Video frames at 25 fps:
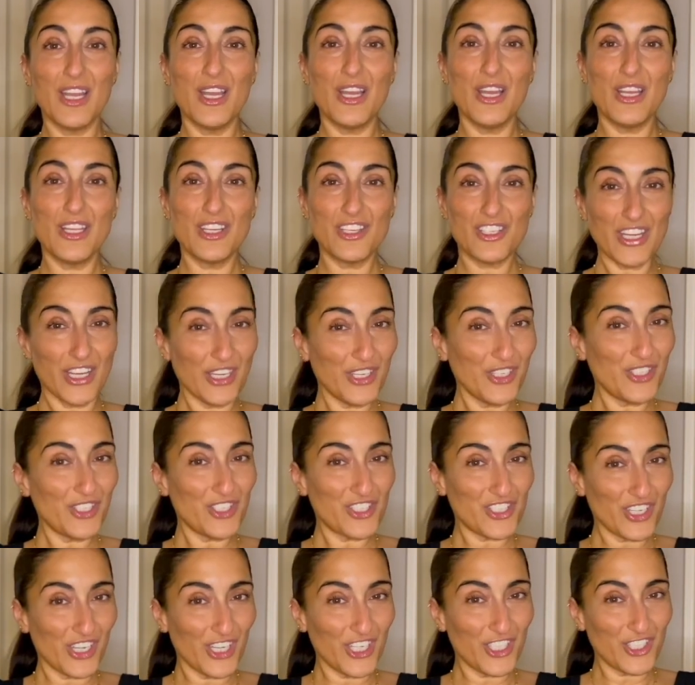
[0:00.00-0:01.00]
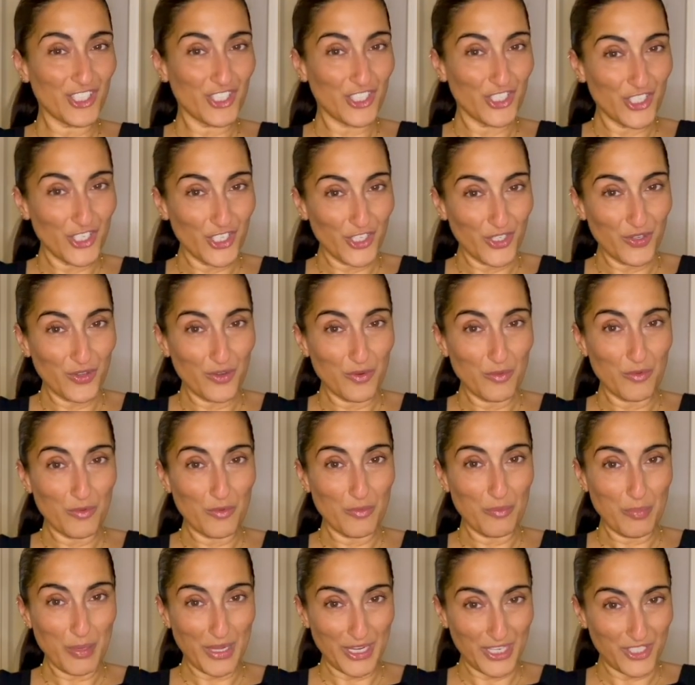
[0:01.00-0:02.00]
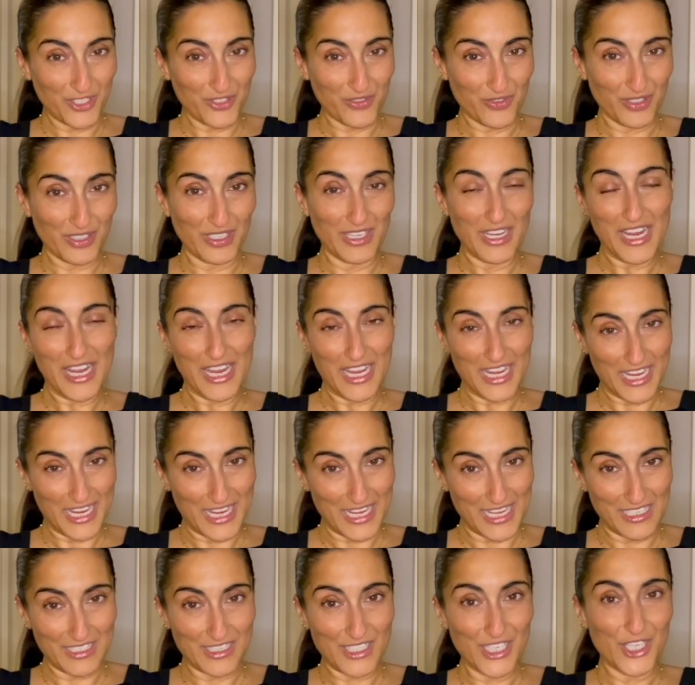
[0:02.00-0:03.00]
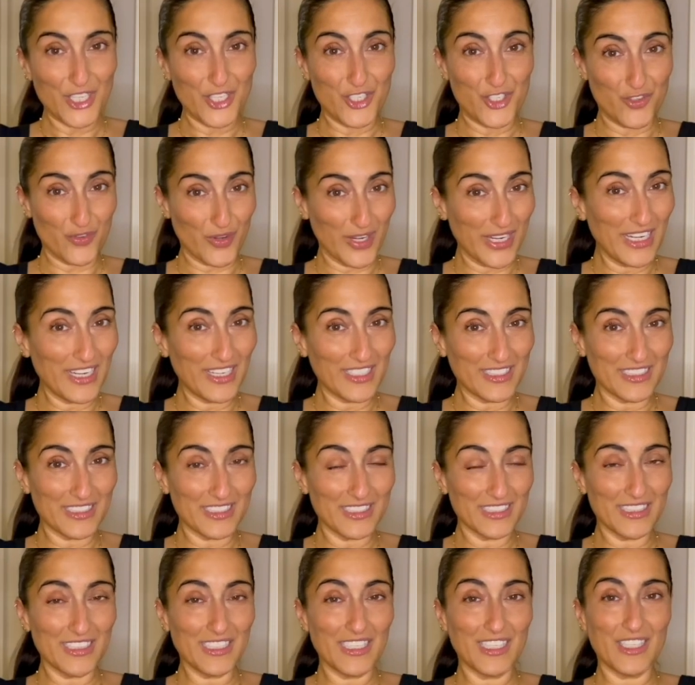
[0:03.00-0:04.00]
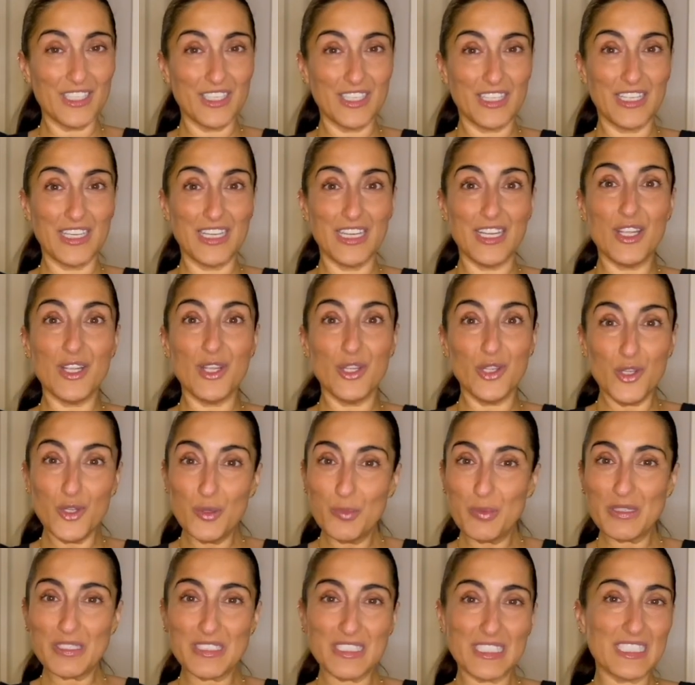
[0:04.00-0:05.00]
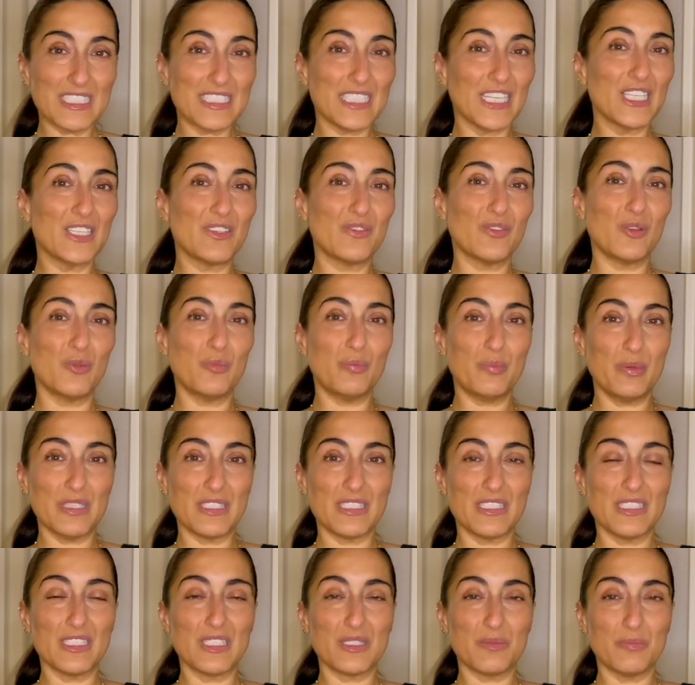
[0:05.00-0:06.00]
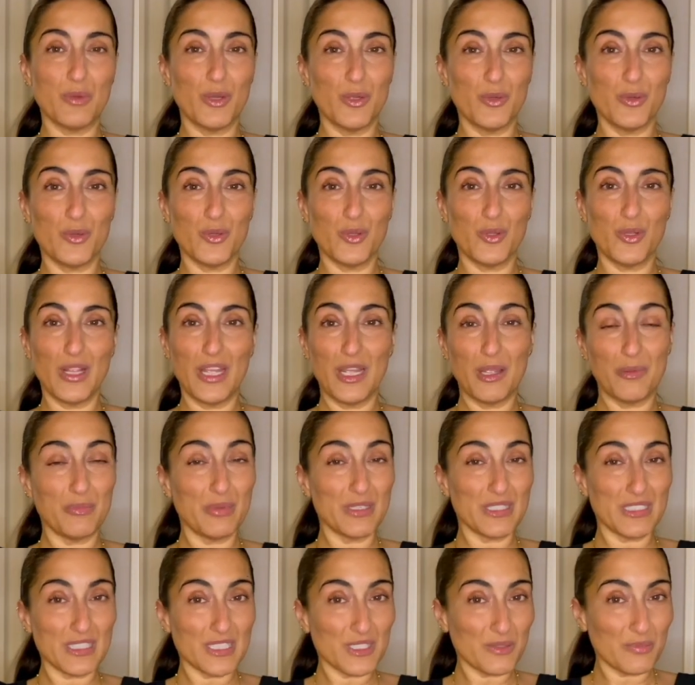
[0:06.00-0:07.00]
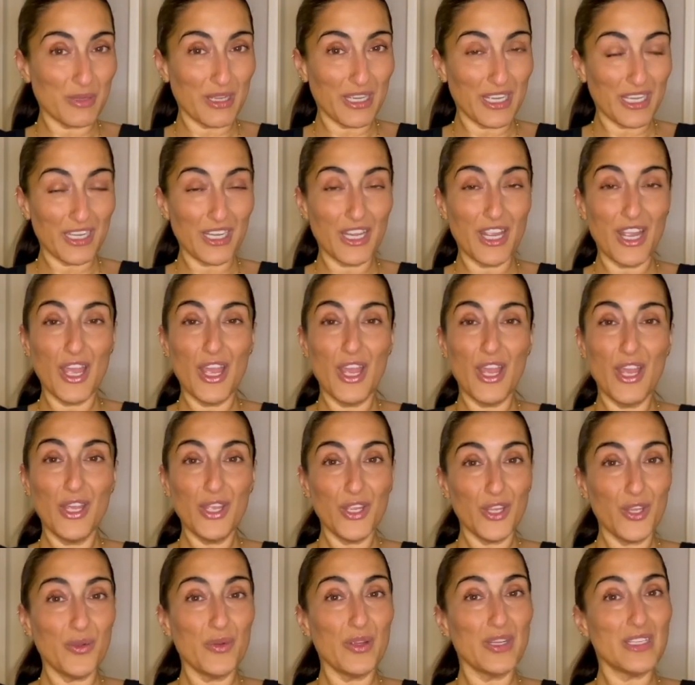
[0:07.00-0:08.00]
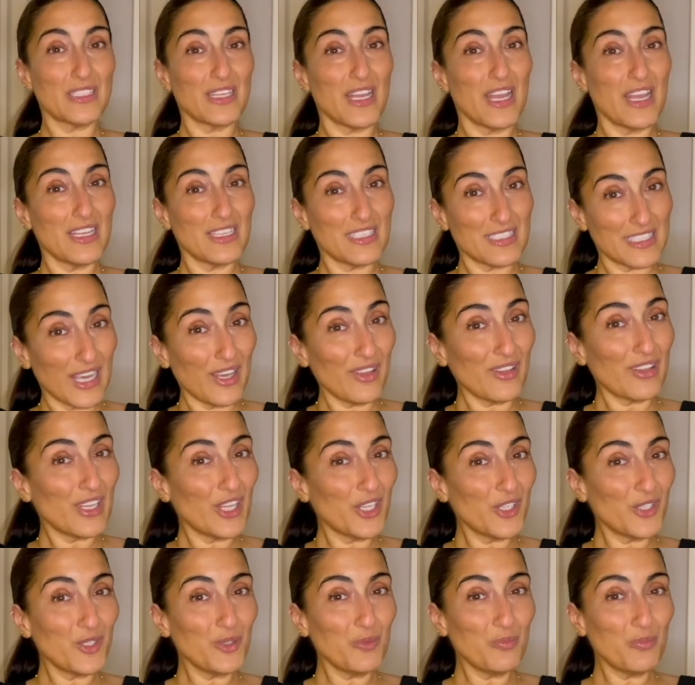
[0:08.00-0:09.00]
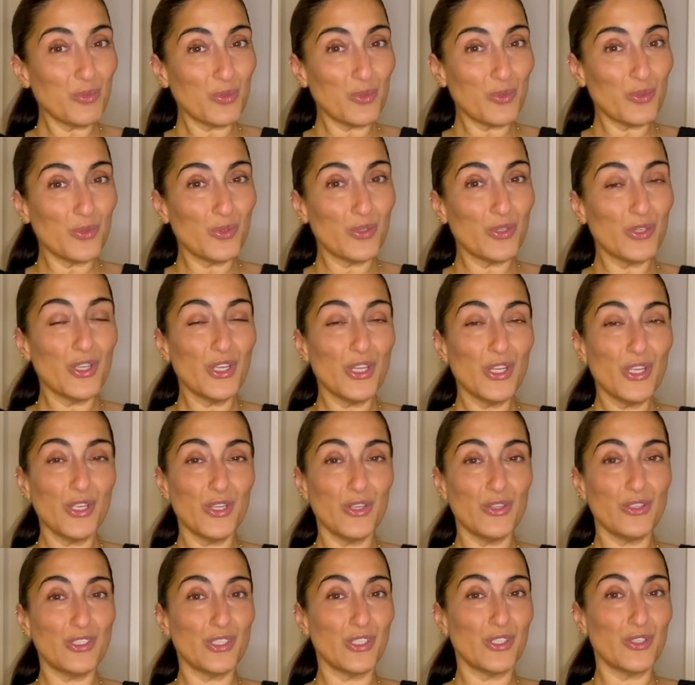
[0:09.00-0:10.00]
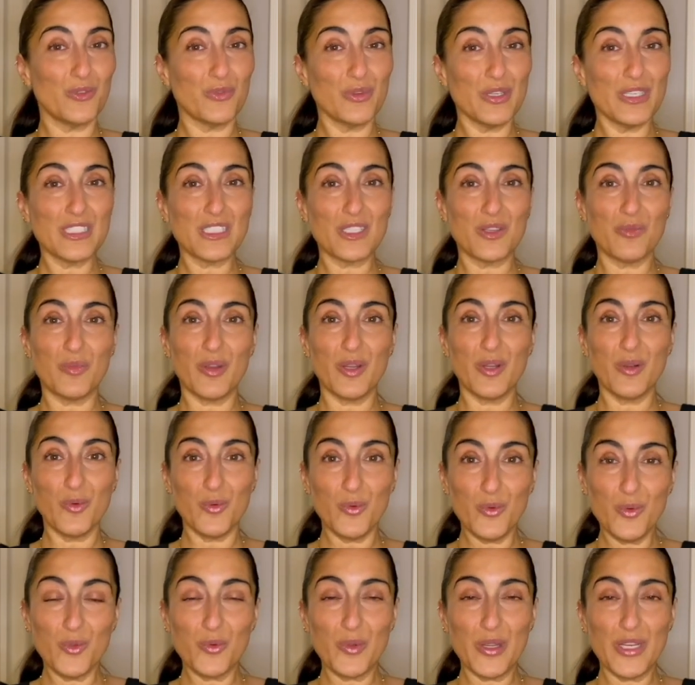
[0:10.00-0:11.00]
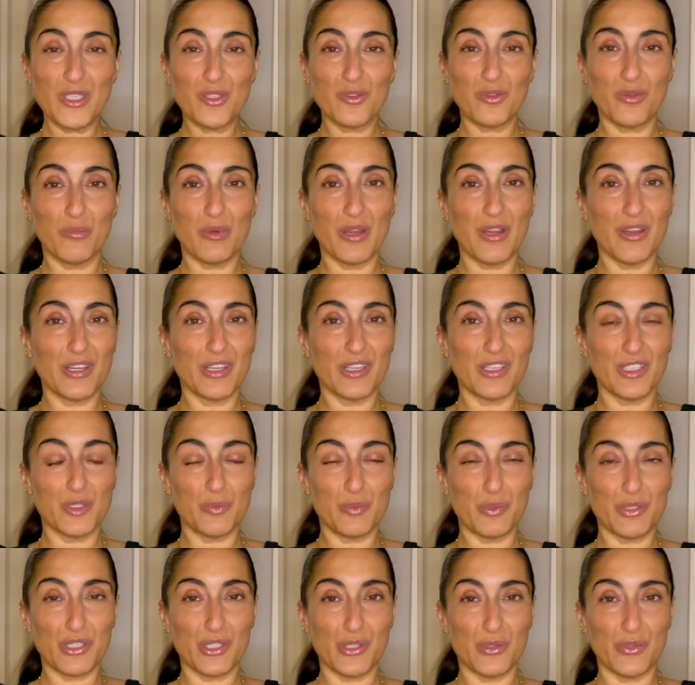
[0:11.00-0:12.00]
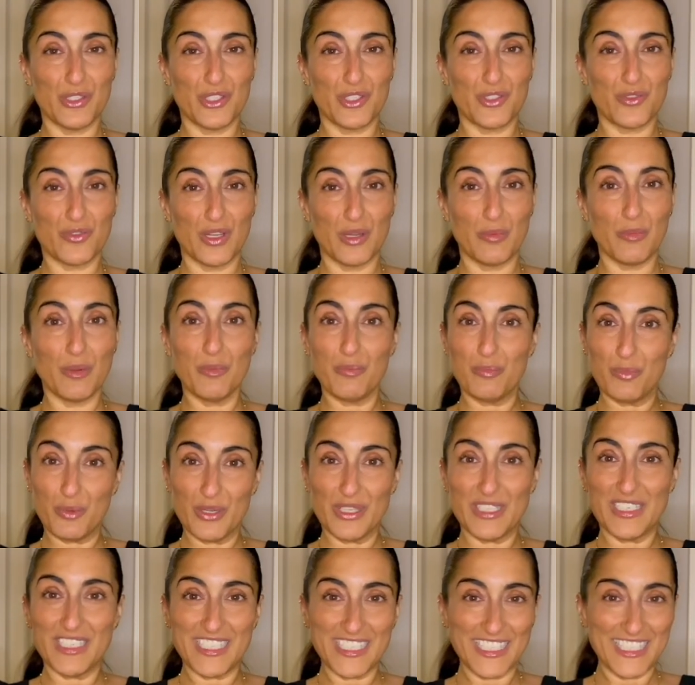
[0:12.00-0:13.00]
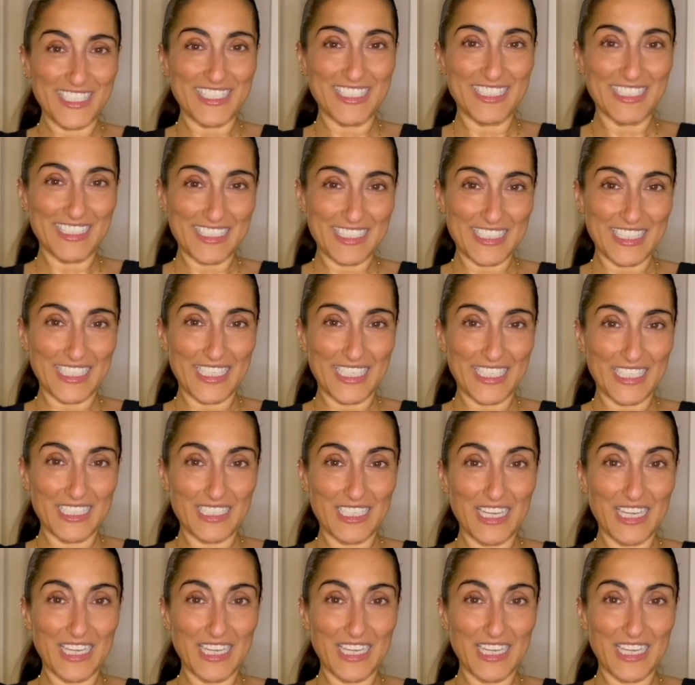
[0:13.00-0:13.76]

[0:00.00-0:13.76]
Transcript: Shadow to Shine's new patron is Dre London, the uber successful business mogul and businessman who is South London born, who took a risk and went all the way to America to pursue his dream, and boy did he succeed.